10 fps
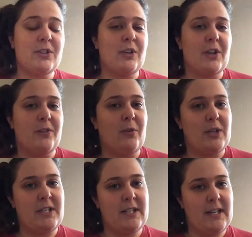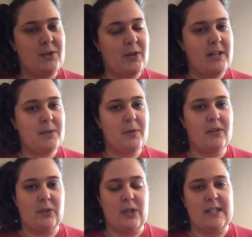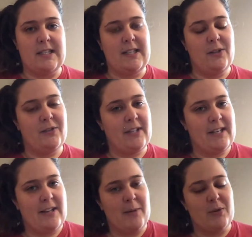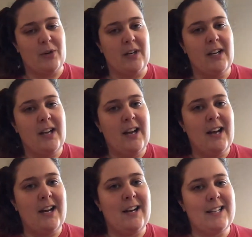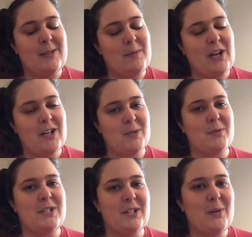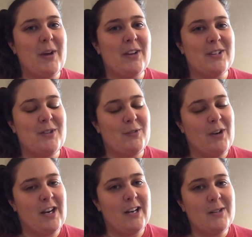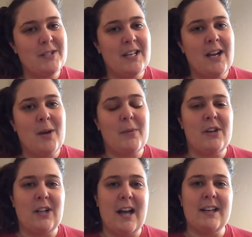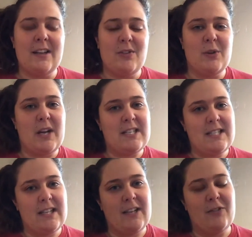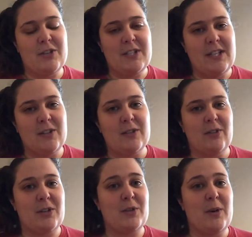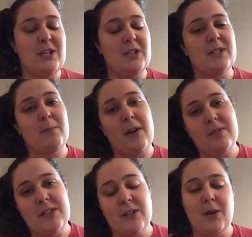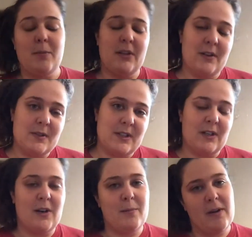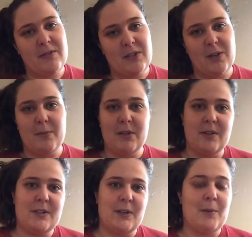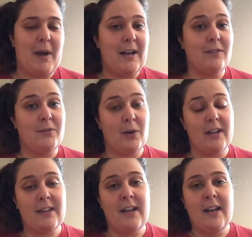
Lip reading: to look at the 14-day trend, but of course in Newfoundland and Labrador it can be hard to predict the weather too far out, but it'll kind of give you an idea if you're seeing those fluctuations above zero, below zero, above zero, below zero, back and forth.